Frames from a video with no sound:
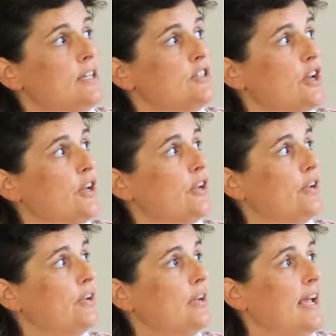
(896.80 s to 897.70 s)

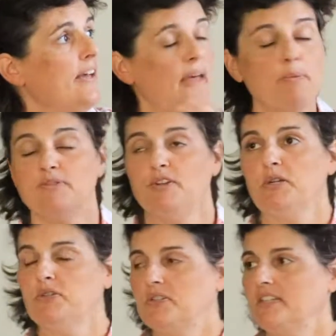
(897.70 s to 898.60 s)
So that was
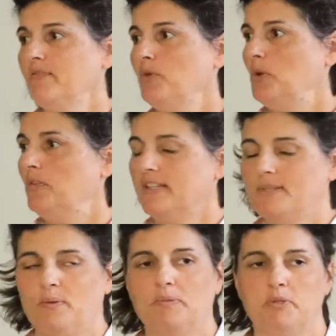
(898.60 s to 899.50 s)
very interesting for all of
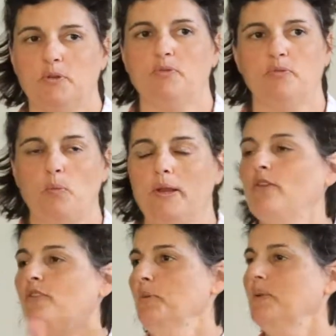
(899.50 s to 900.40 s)
us. We sort of went
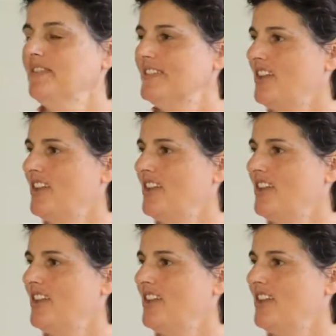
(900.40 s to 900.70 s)
off on a bit of a